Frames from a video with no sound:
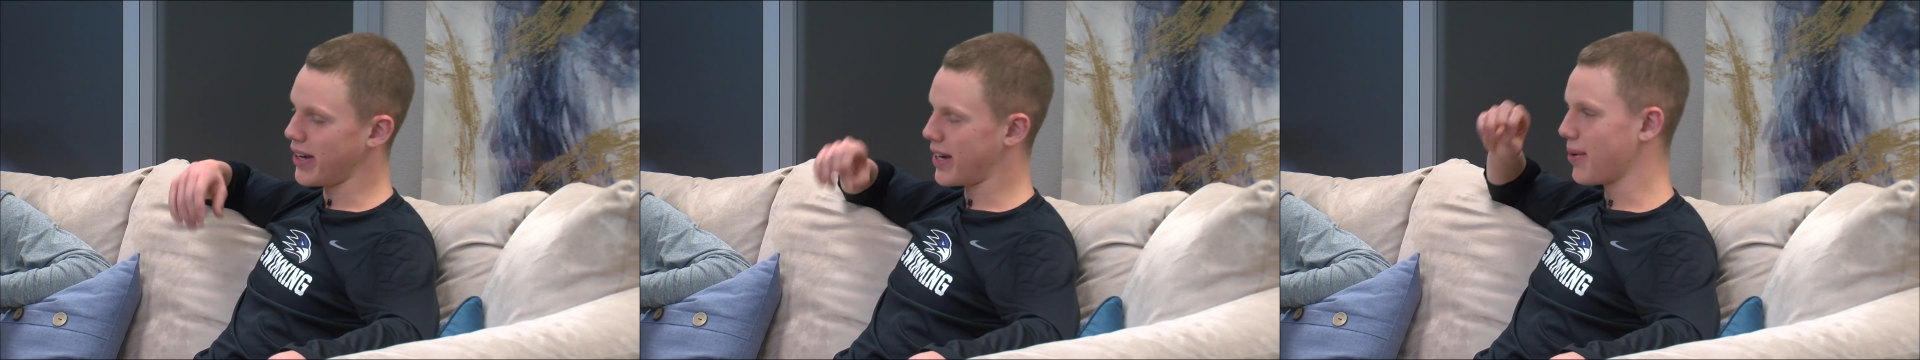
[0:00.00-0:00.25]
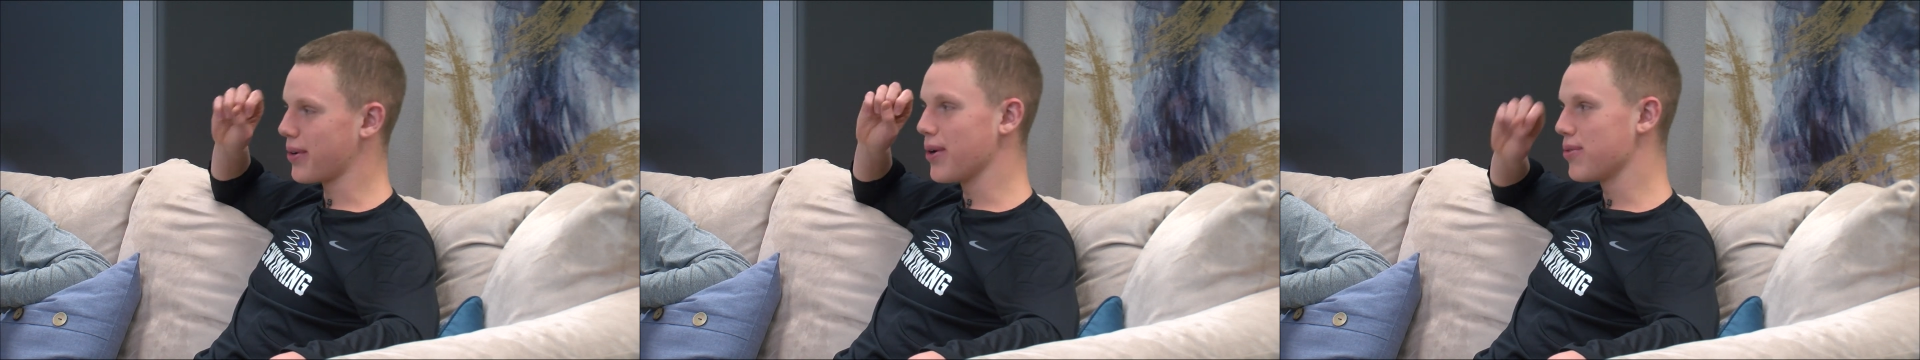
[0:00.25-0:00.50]
I
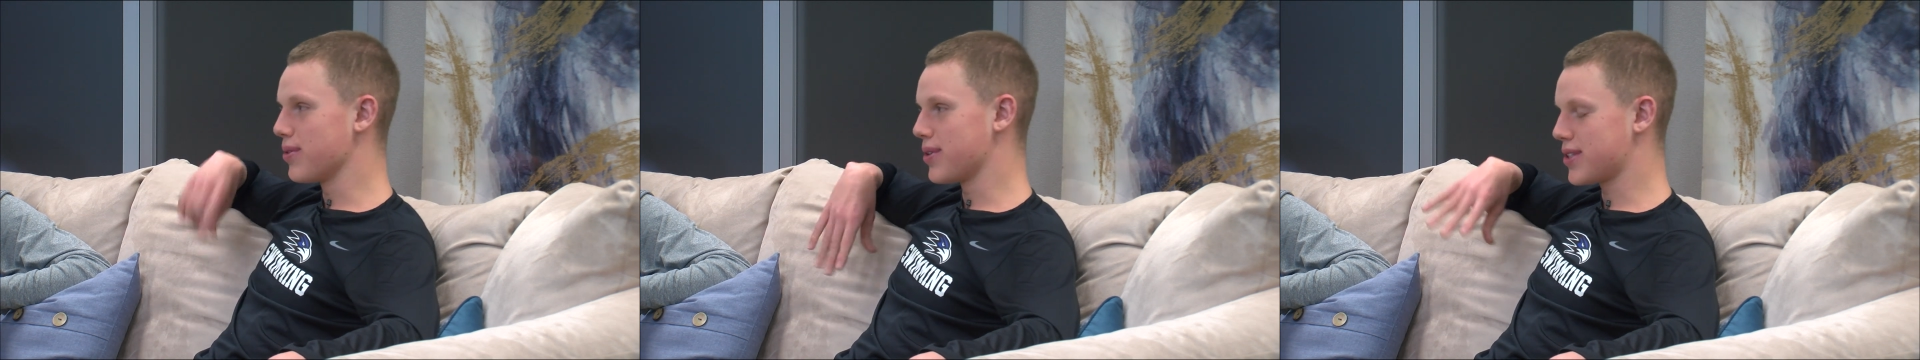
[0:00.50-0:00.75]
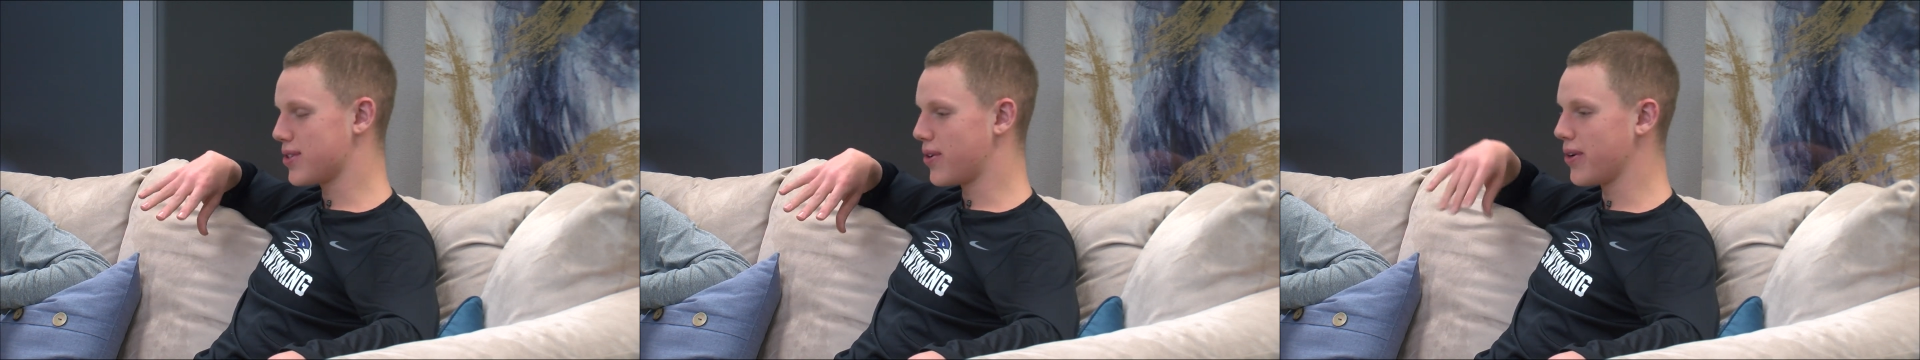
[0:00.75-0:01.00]
would go through the
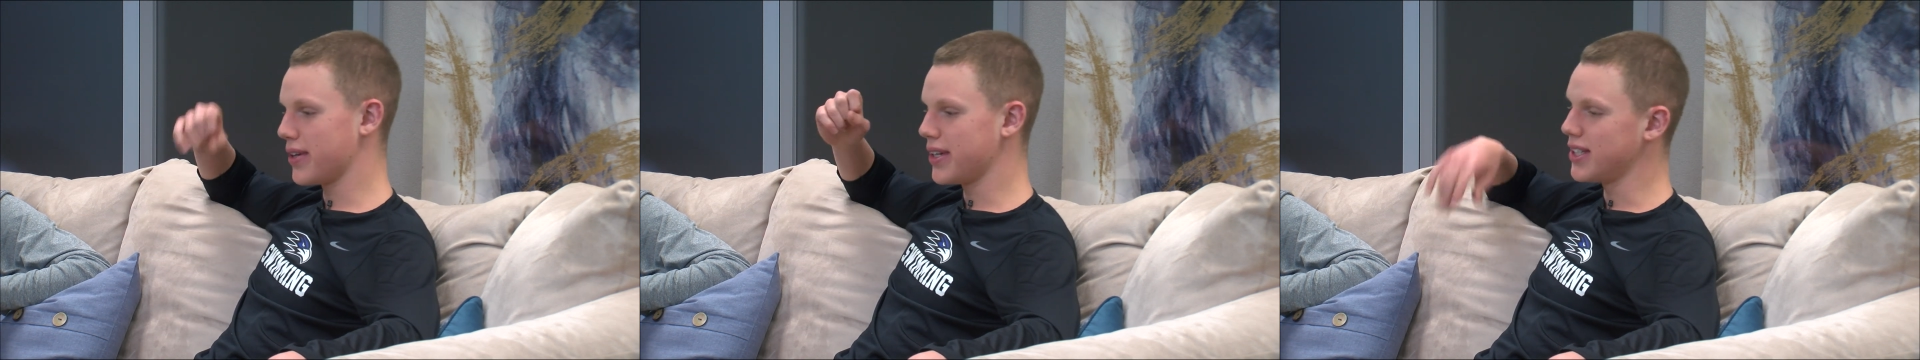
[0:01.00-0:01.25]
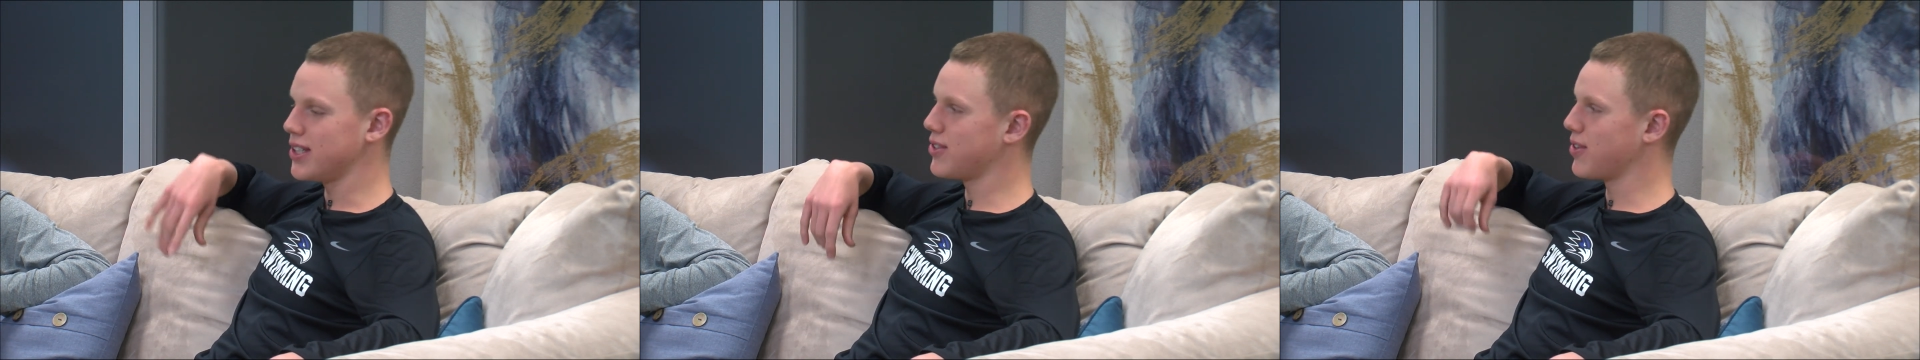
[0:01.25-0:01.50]
start,
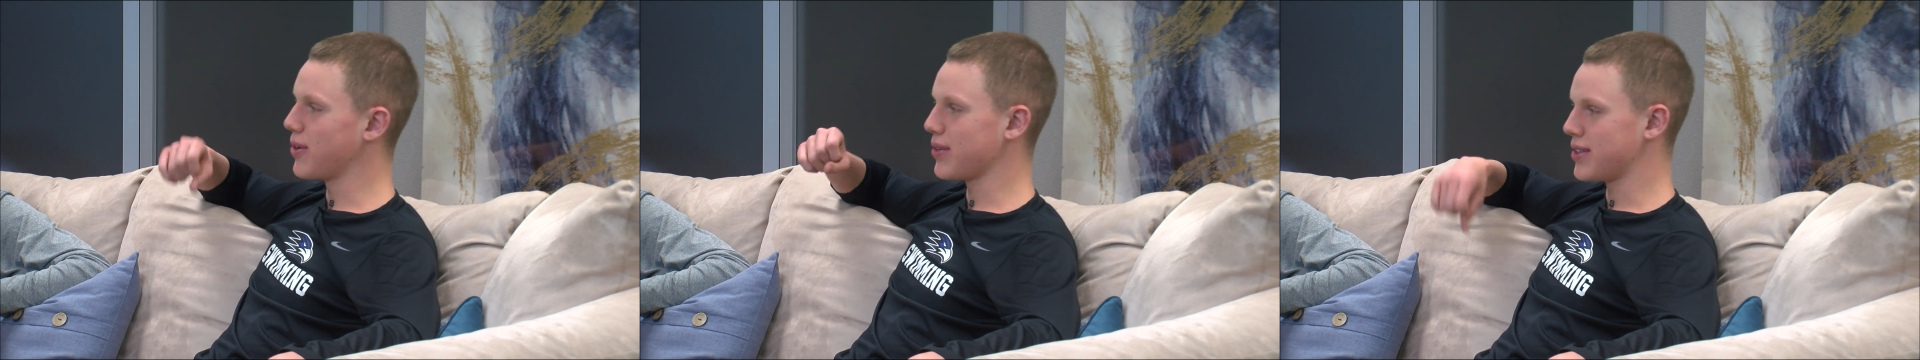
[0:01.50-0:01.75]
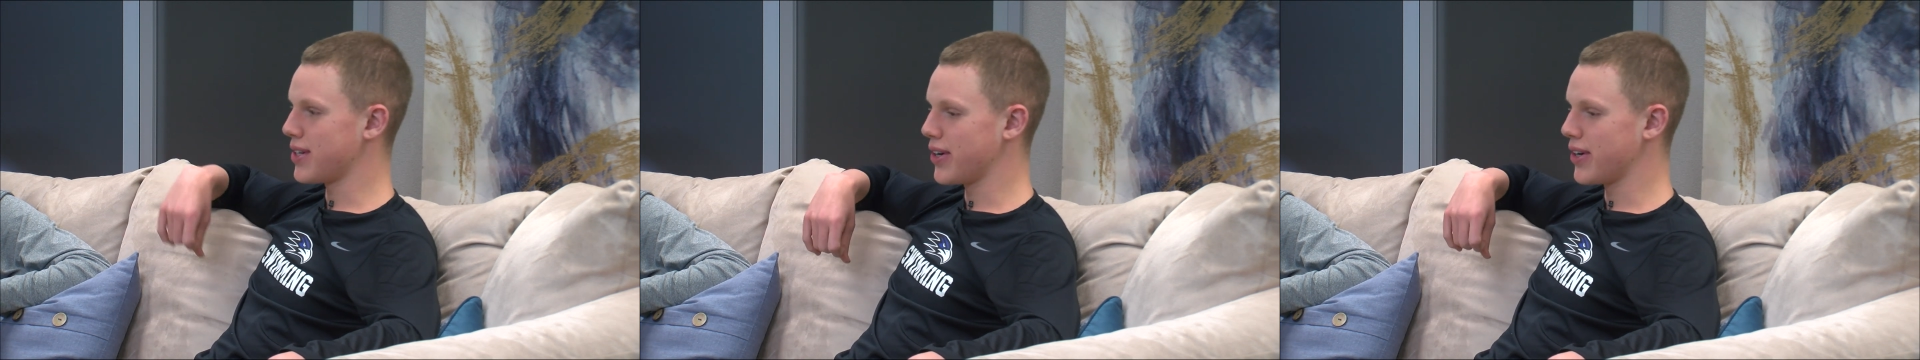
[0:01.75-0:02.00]
each stroke,
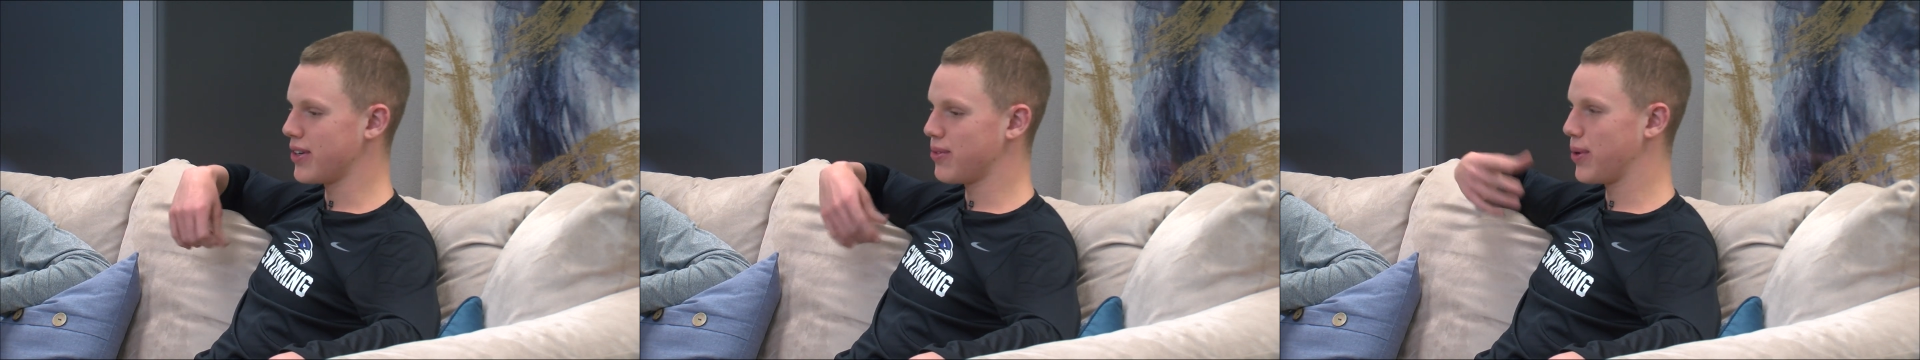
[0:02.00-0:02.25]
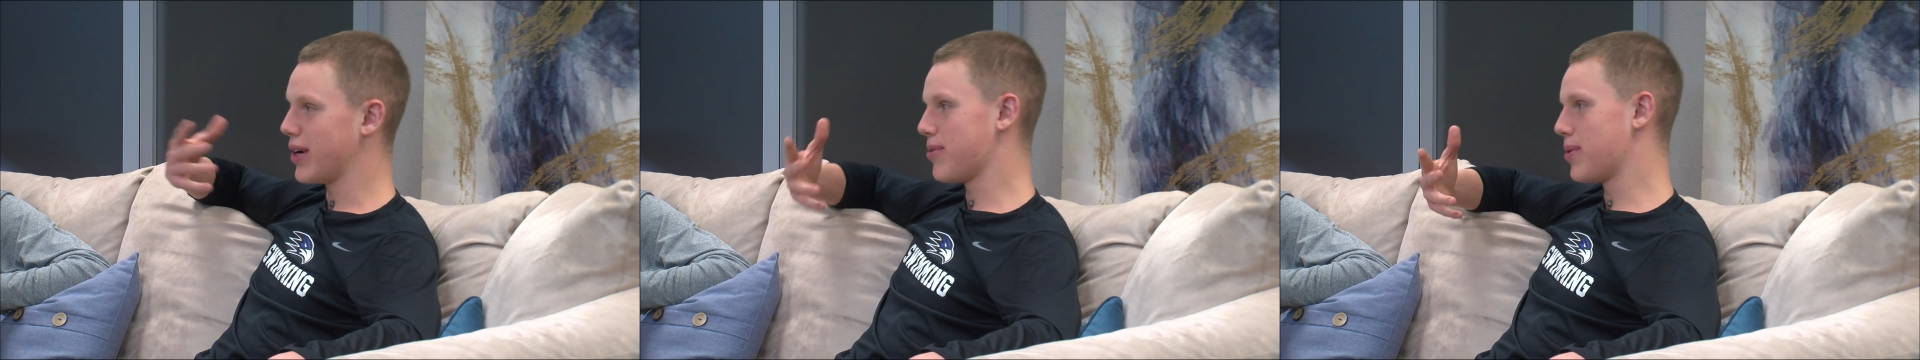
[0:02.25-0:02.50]
the turn,
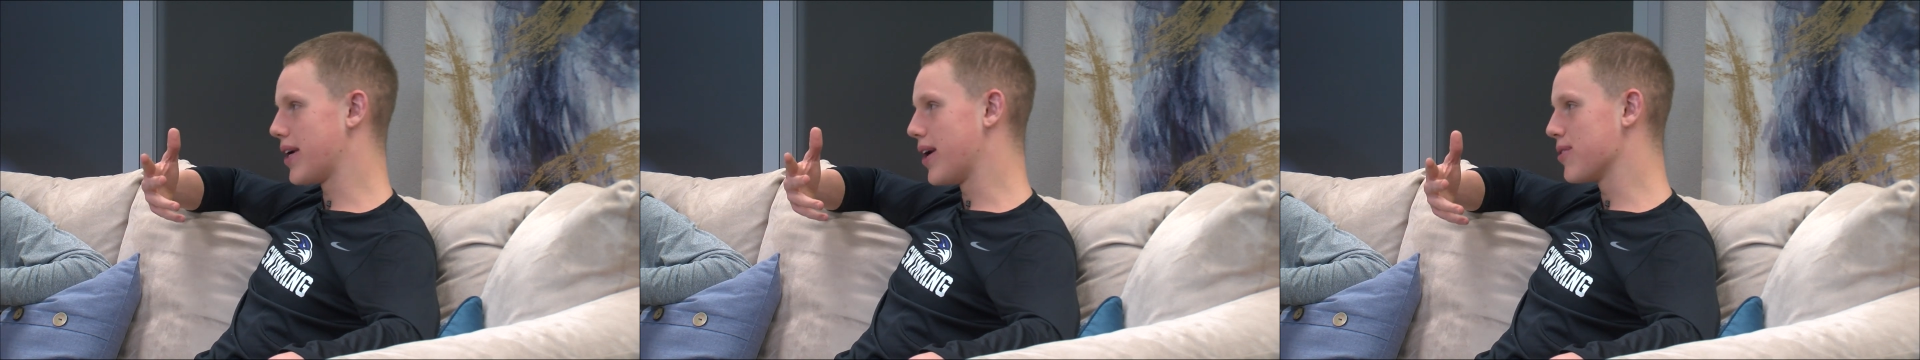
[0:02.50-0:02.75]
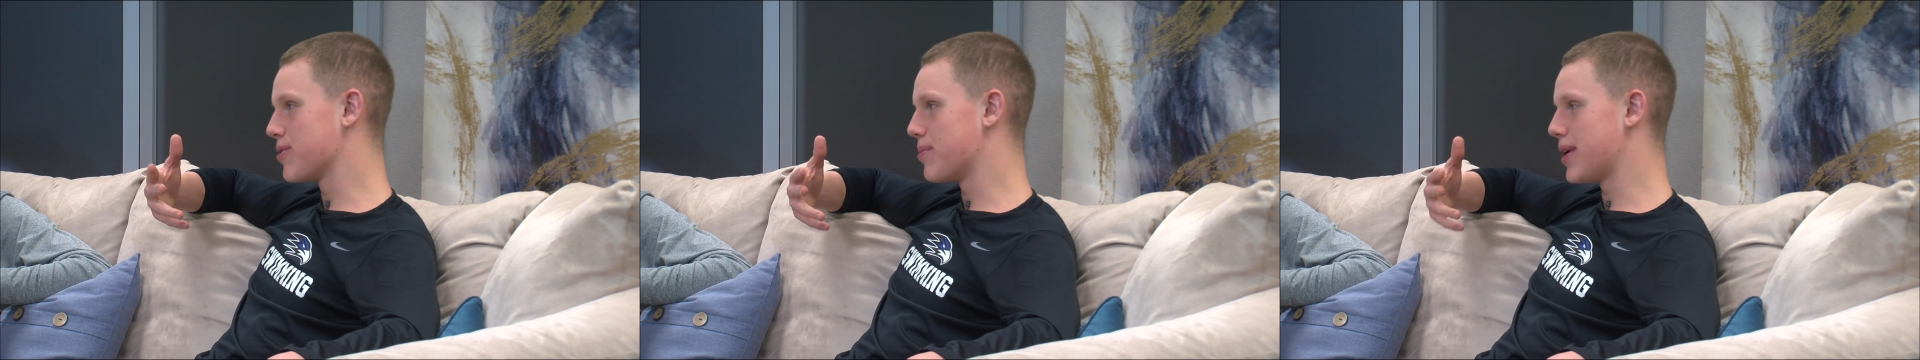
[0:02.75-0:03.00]
where everybody
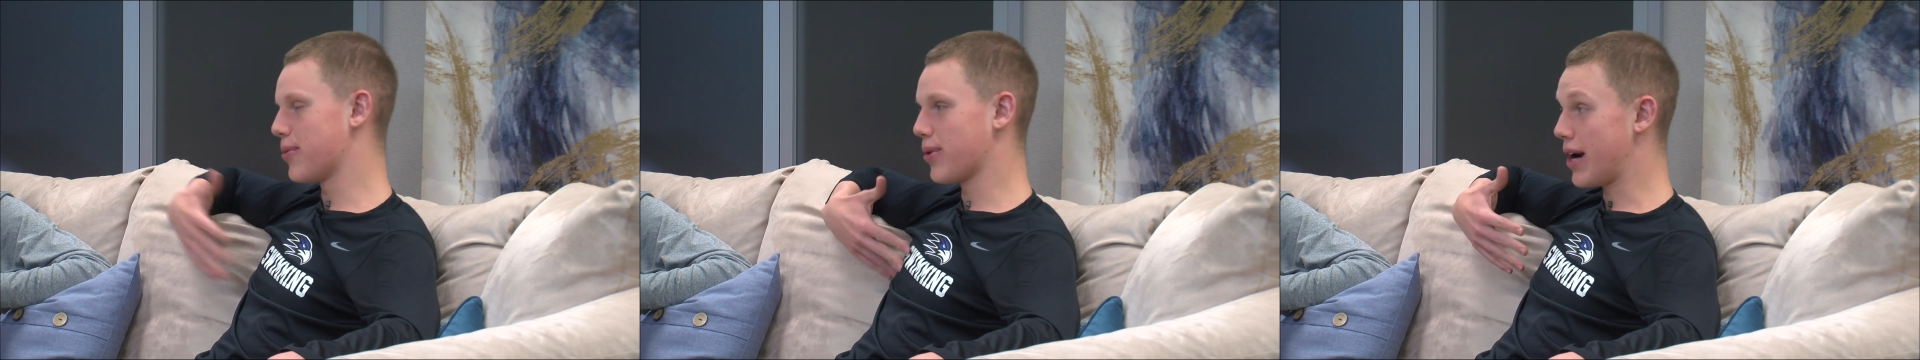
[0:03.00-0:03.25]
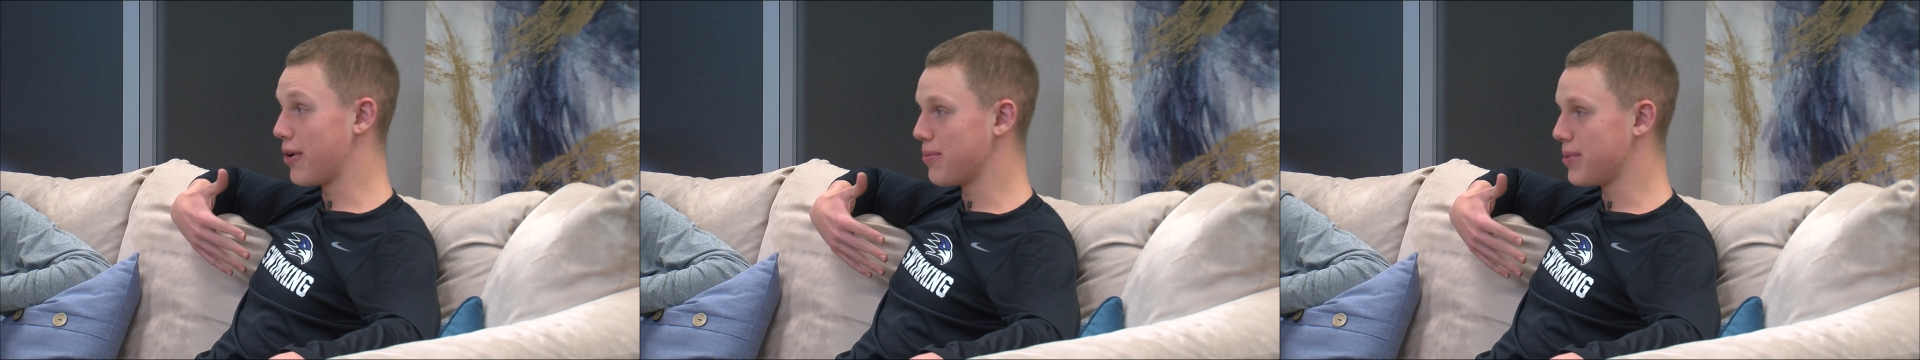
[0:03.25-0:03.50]
else would be, where I would